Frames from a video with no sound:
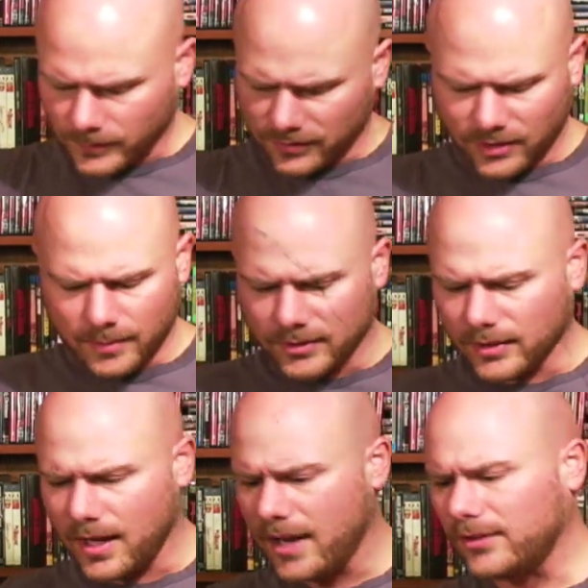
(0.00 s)
Same as
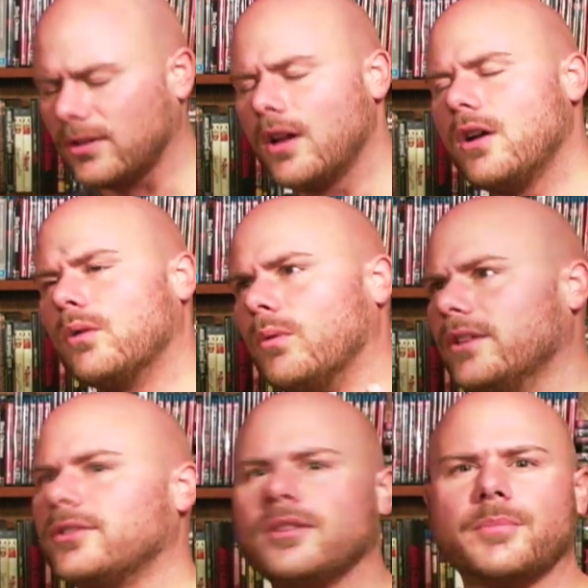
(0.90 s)
the last.
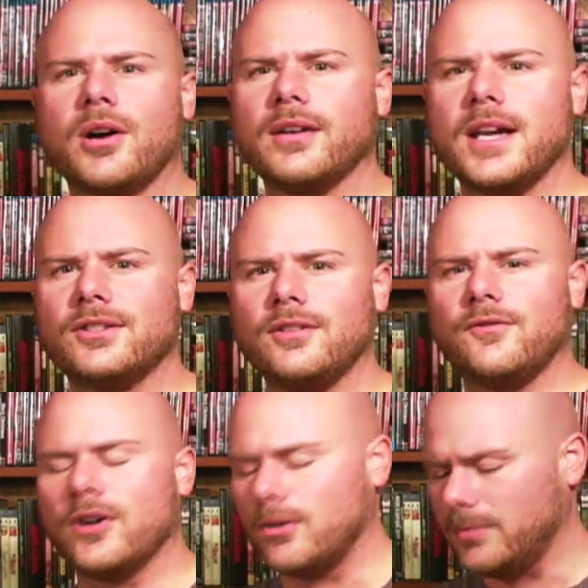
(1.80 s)
One's in Paul Naschy
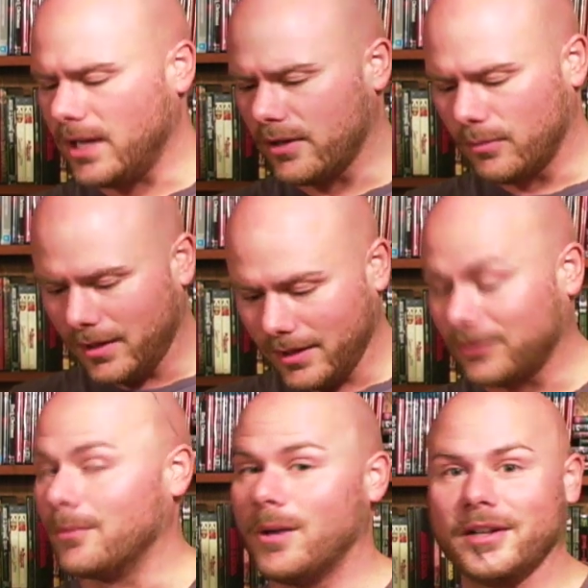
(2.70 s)
film, the other one
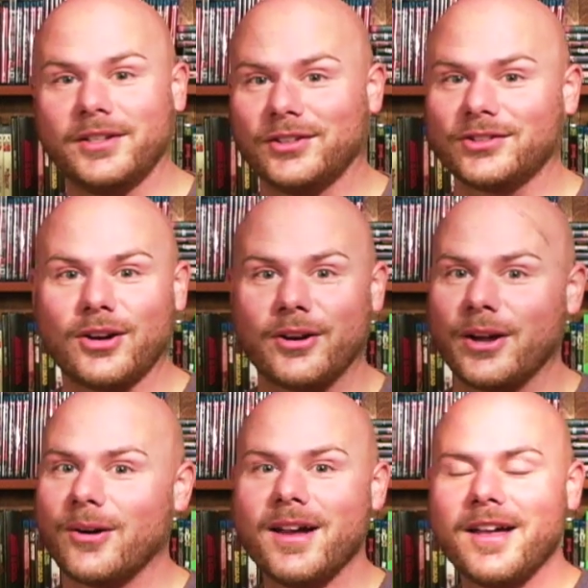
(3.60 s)
is Armando
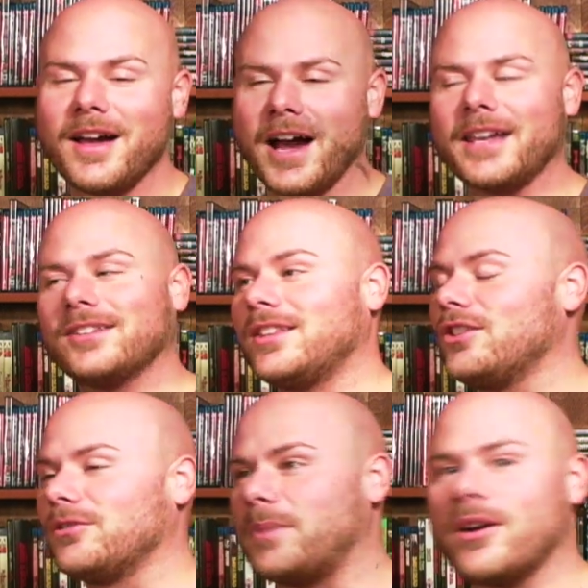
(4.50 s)
Daddario. I guess they
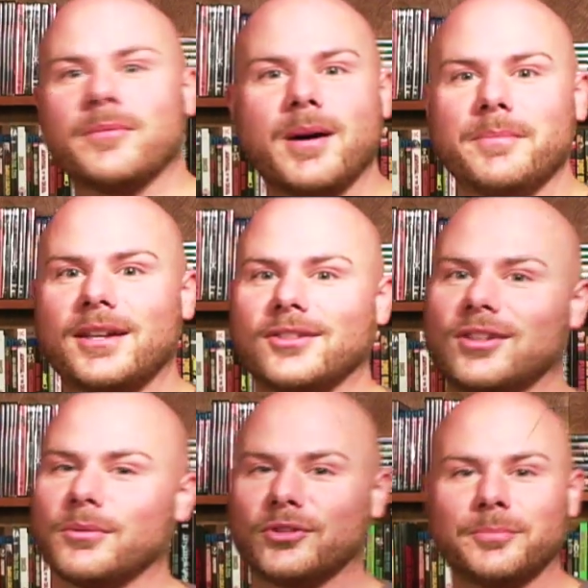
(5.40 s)
just paired them up because
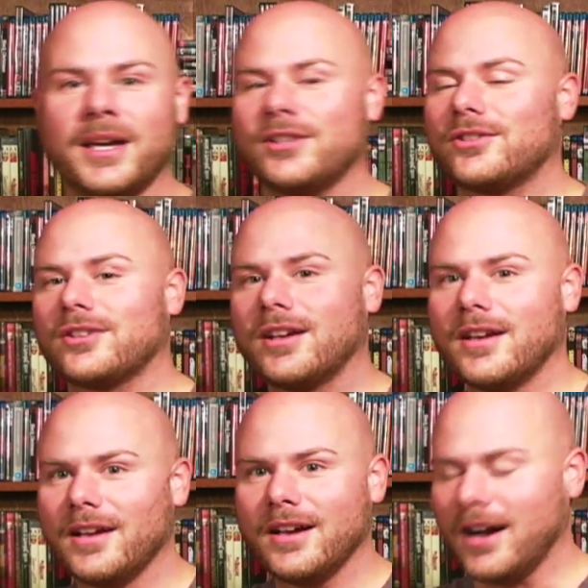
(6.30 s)
they were Spanish
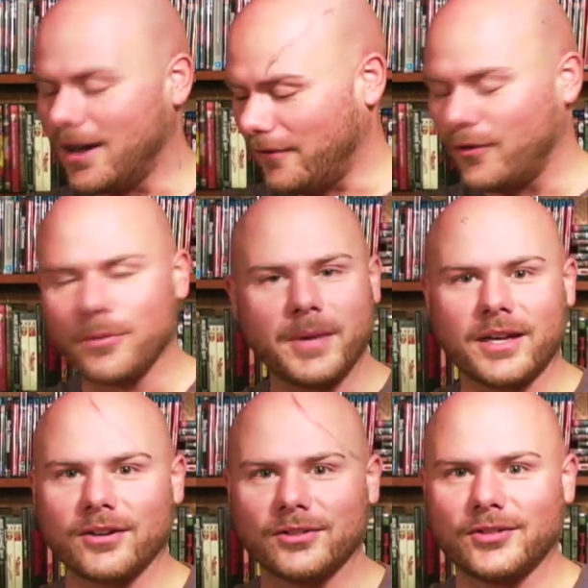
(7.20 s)

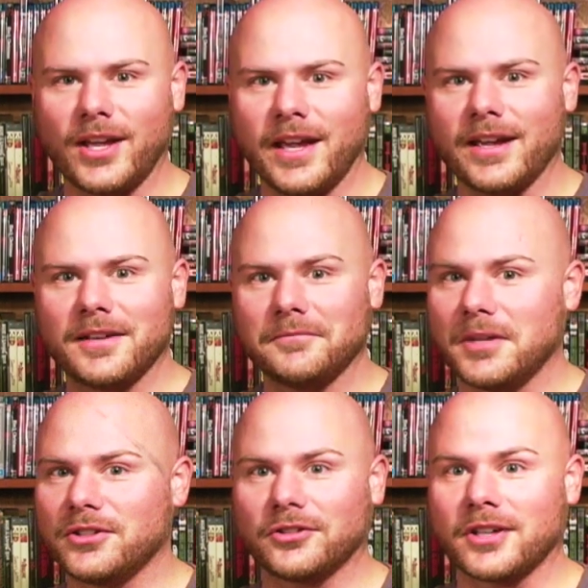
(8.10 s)
filmmakers, and
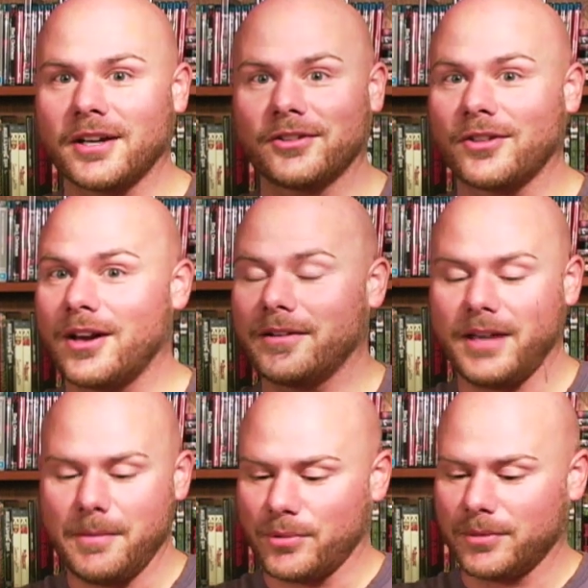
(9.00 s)
they just kind of thought,
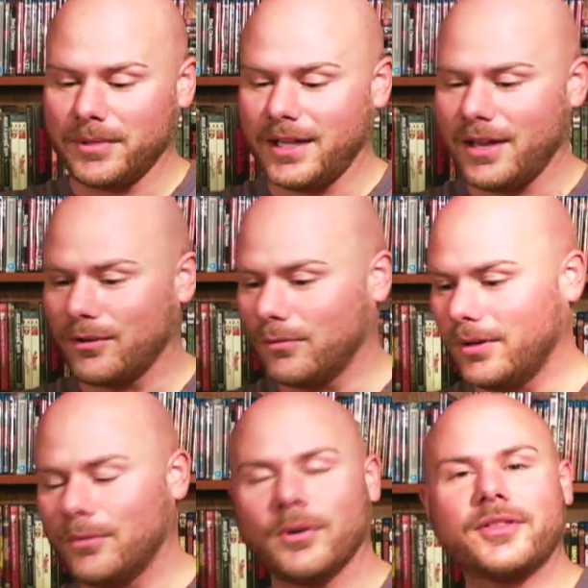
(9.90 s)
hey, put them together,
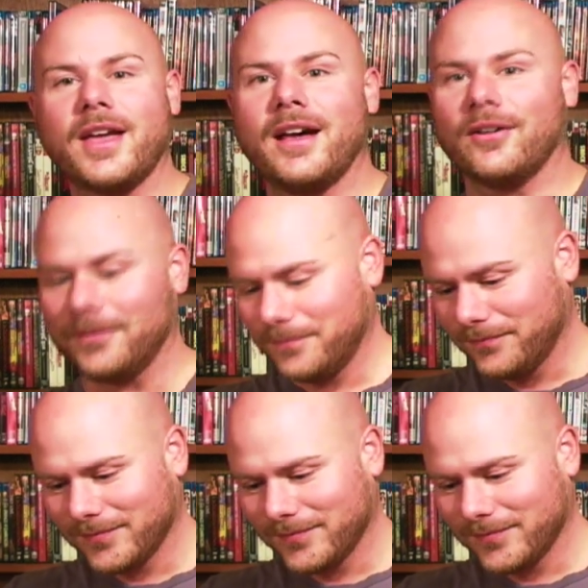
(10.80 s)
what the hell?